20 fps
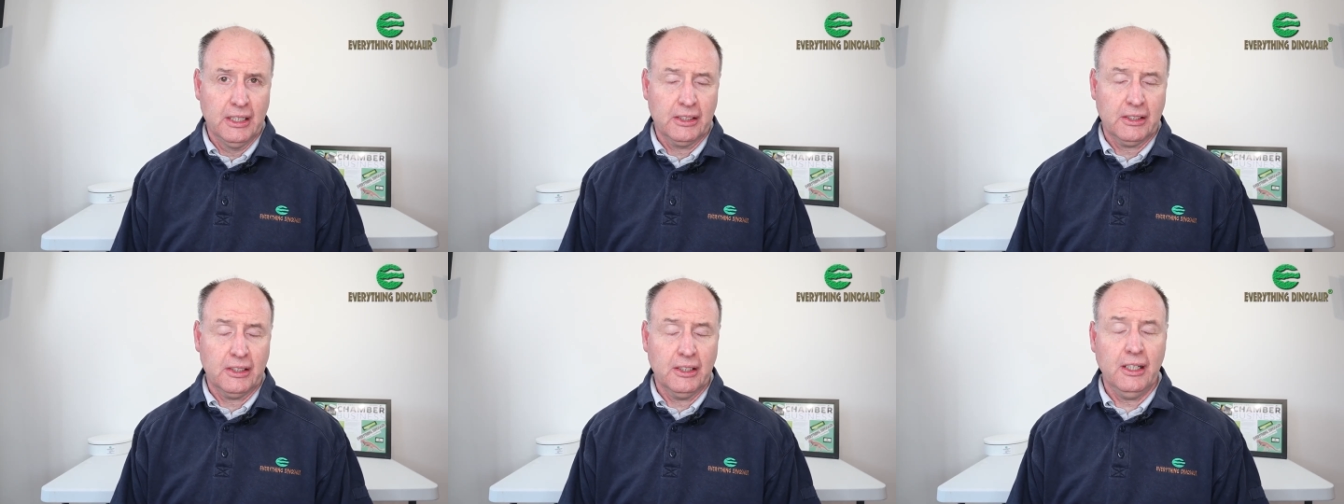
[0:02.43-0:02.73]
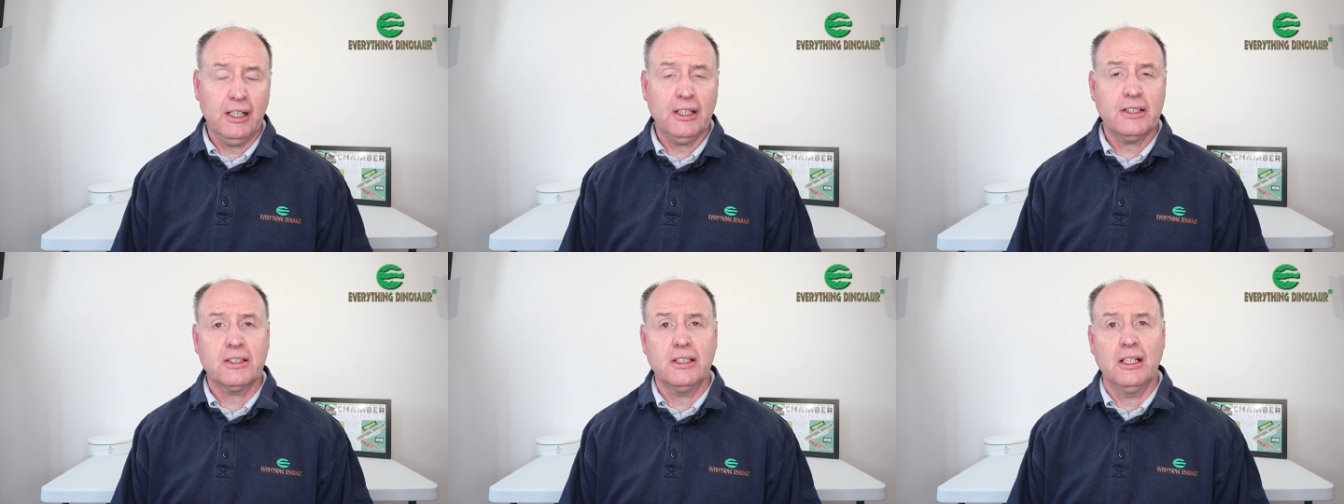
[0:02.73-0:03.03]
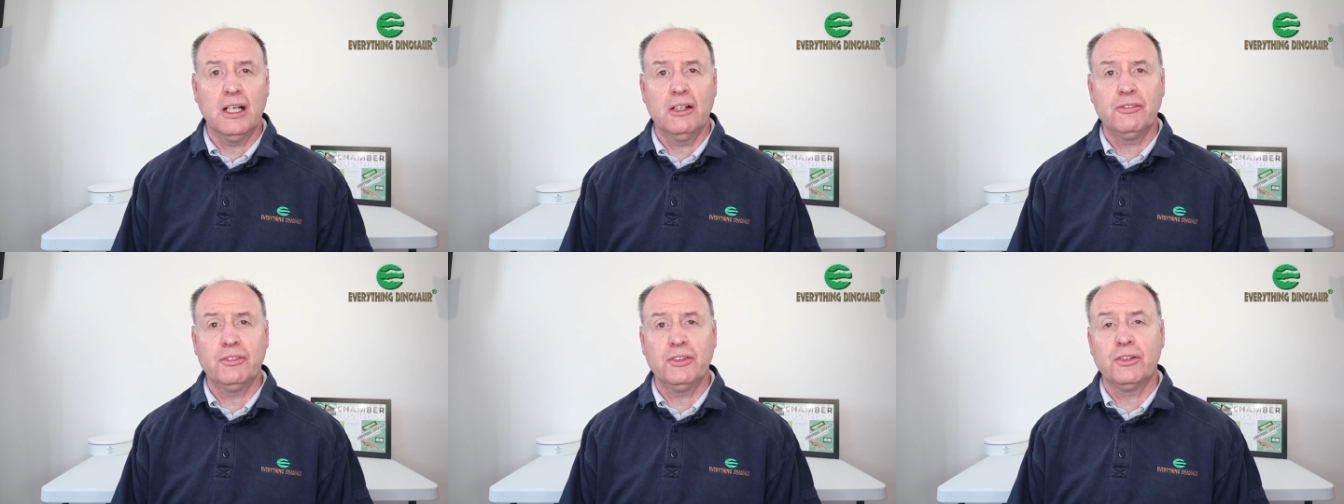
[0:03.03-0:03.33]

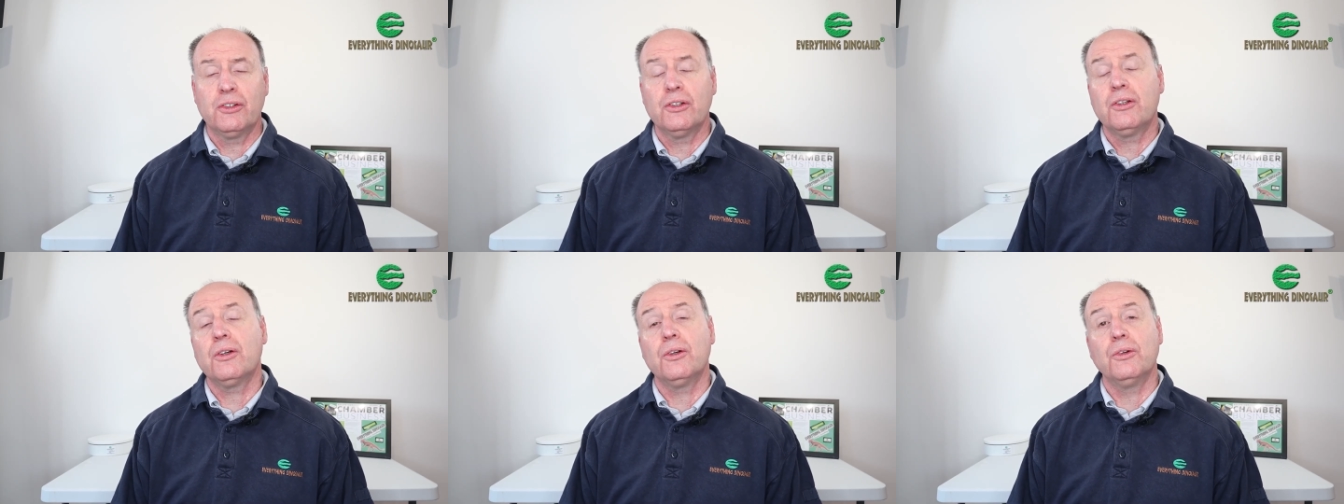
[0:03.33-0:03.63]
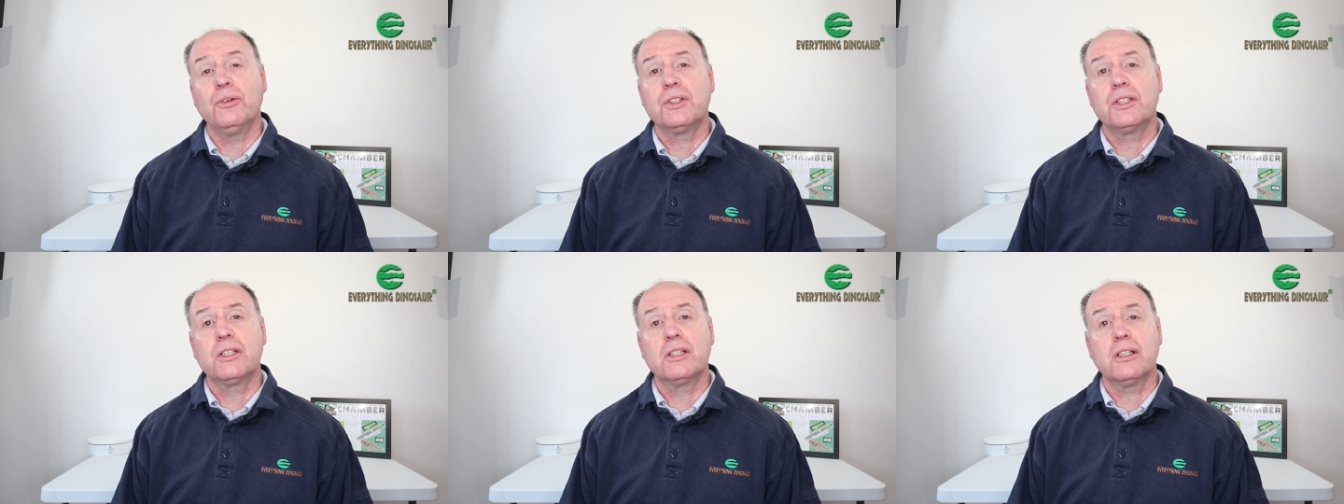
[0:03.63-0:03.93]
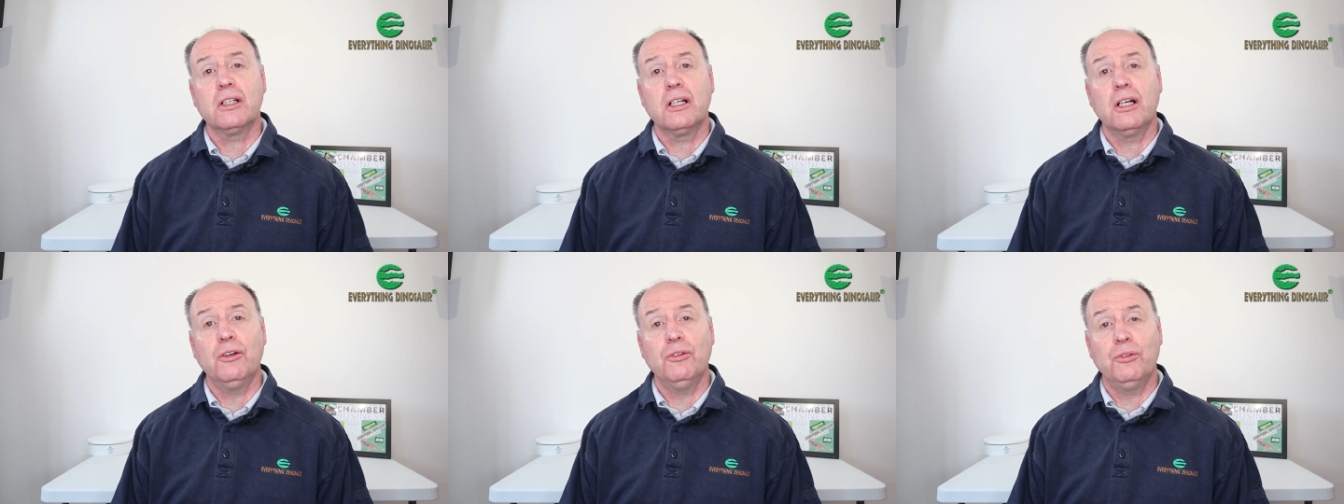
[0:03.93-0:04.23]
CollectA have introduced
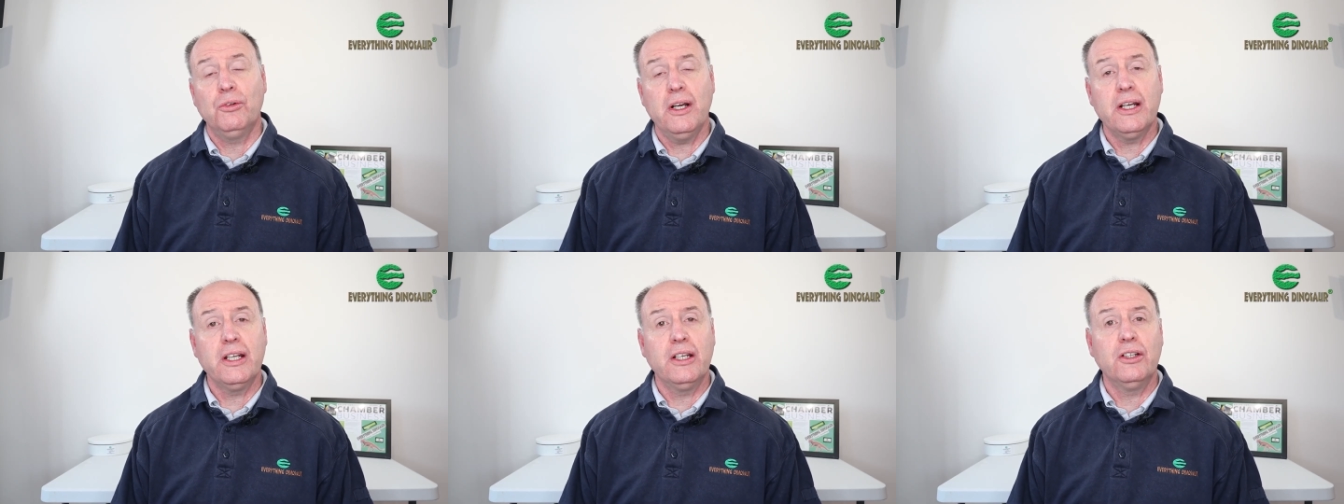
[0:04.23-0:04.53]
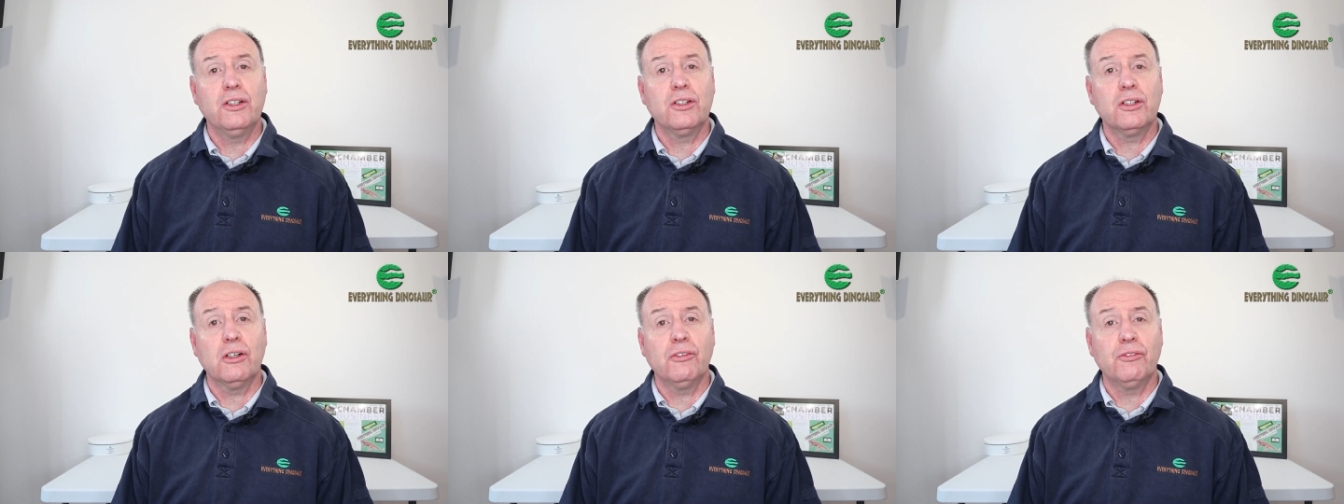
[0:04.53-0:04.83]
a range